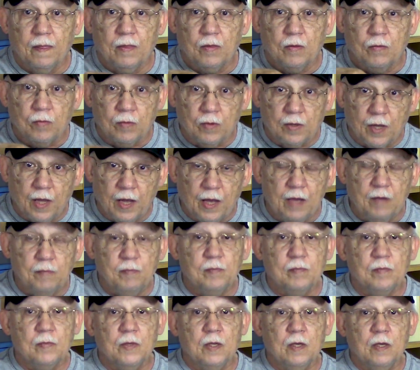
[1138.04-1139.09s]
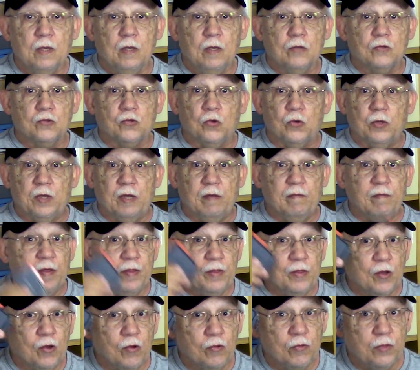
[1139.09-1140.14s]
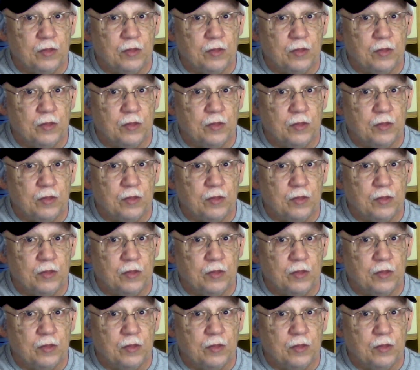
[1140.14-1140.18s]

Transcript: Okay? So even though